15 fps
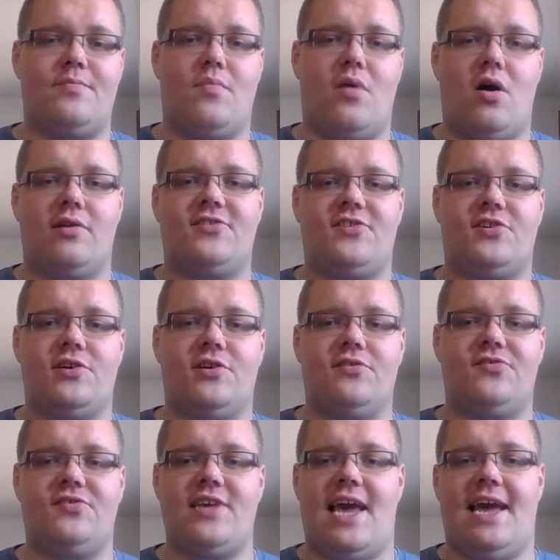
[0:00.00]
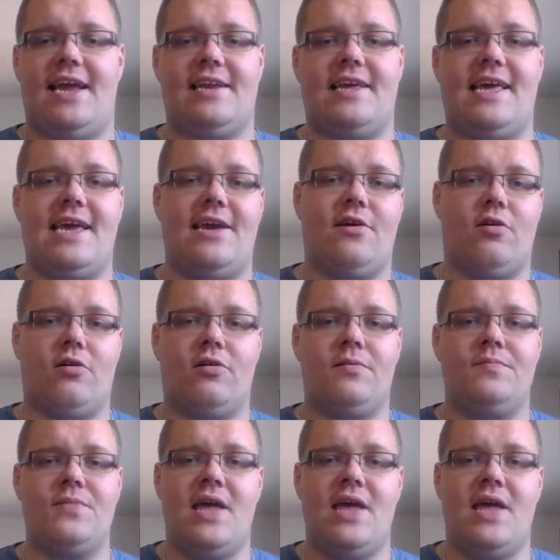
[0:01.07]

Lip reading: monsters and gear